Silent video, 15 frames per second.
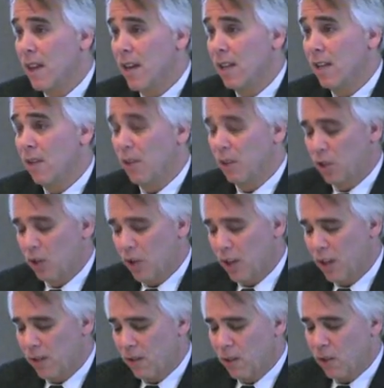
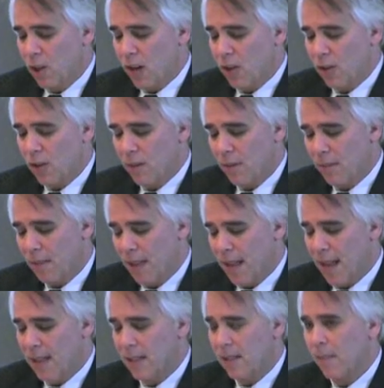individualized treatment
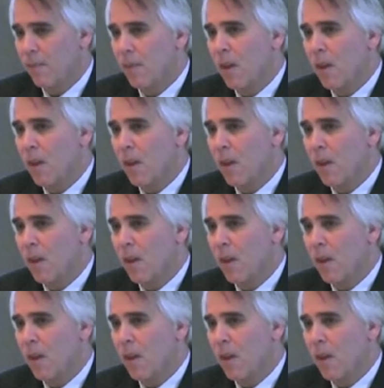plans.